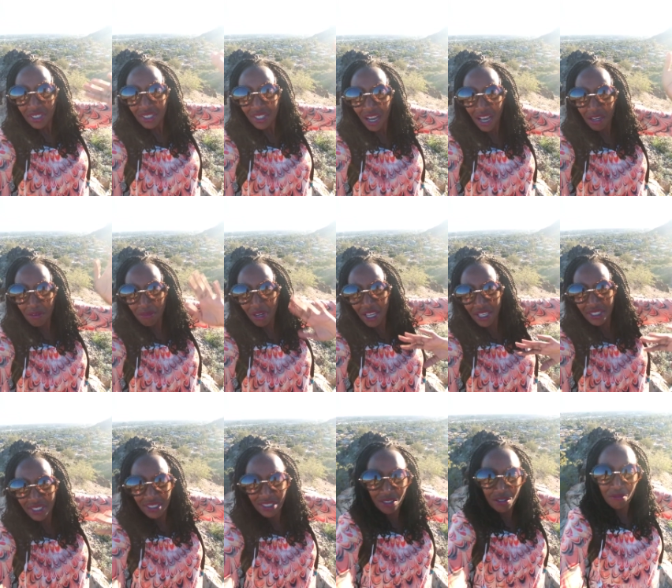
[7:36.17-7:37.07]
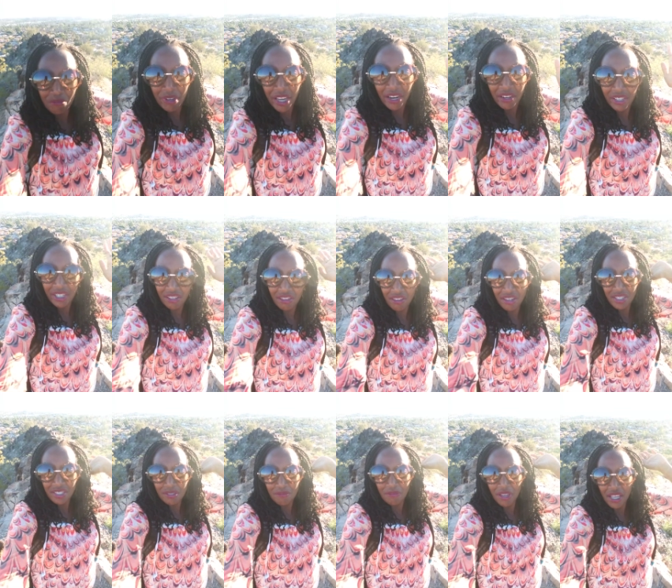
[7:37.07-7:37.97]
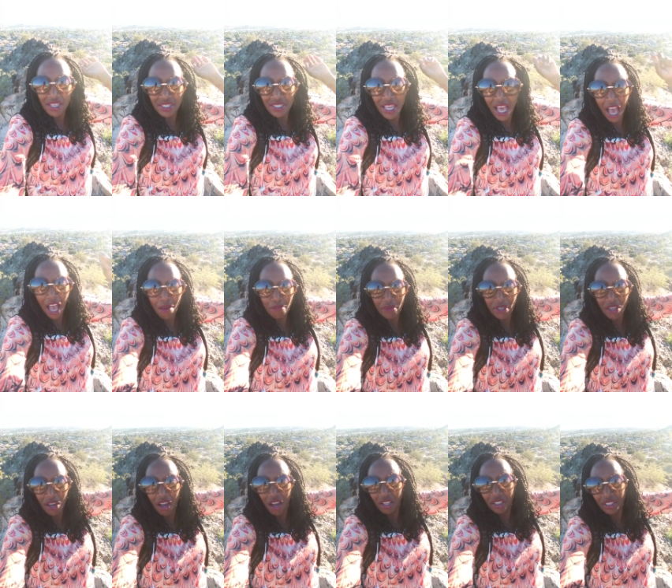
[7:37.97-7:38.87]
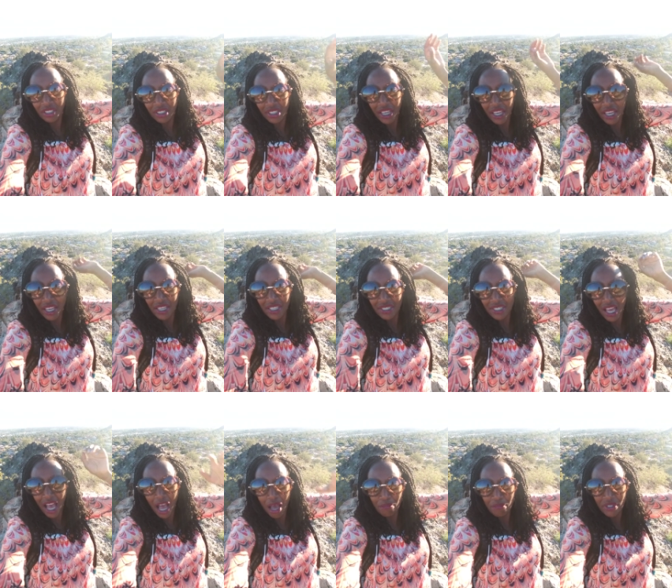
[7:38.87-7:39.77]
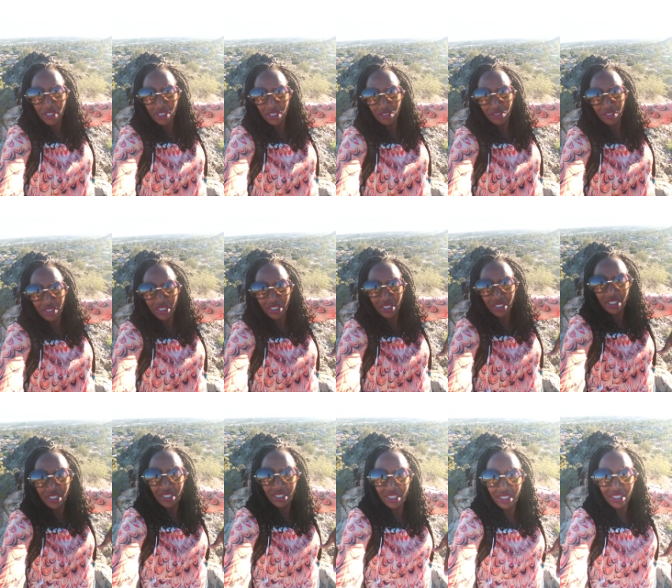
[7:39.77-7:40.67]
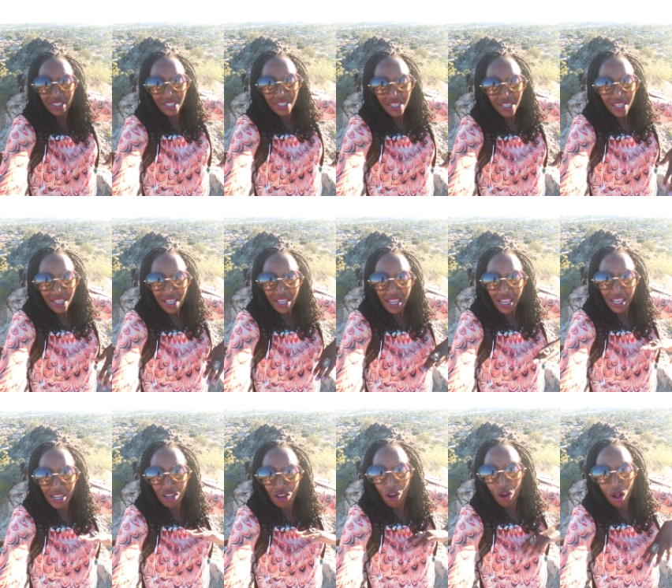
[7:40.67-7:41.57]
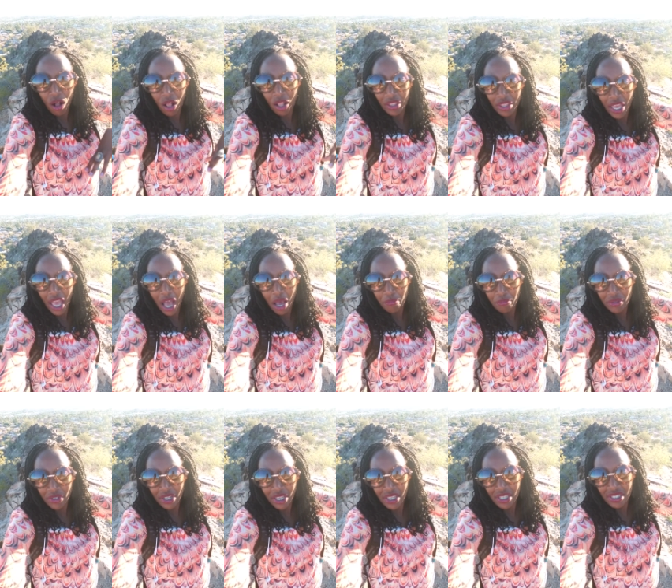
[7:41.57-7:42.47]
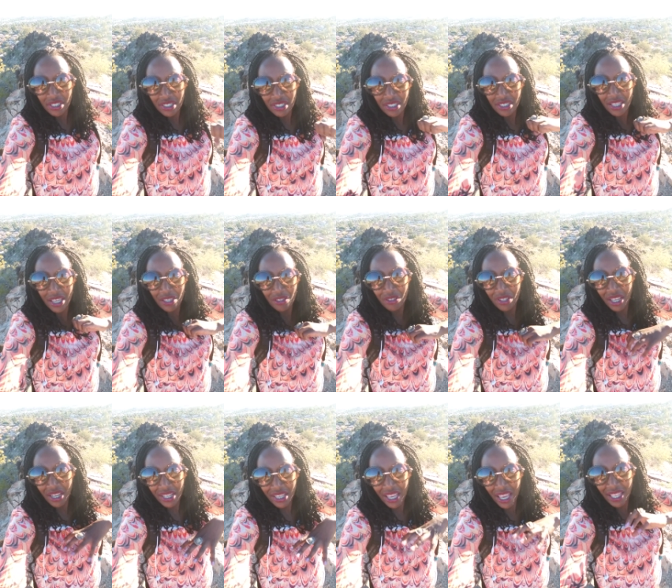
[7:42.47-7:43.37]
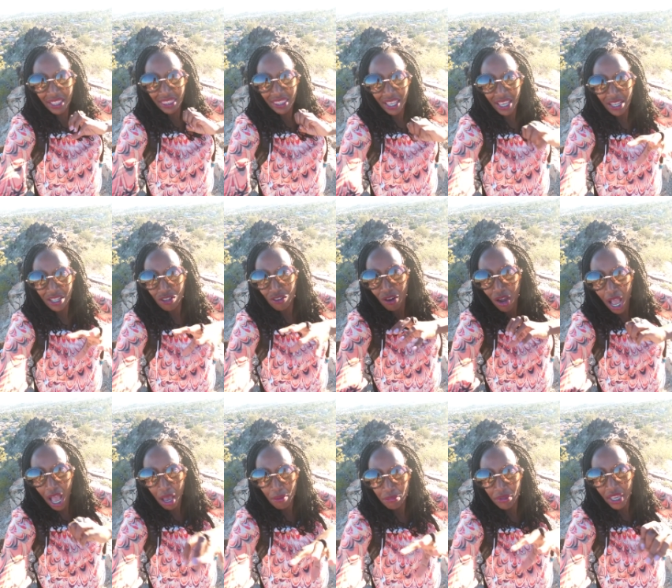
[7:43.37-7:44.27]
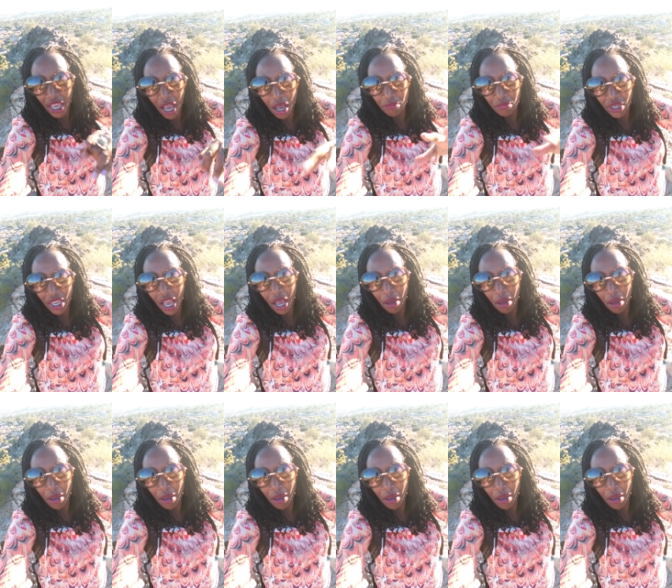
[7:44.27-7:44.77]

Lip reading: God bless you. Merry Christmas. Happy holidays. Happy New Year. And all the happiness that you can get. There you go. Happy, happy, happy.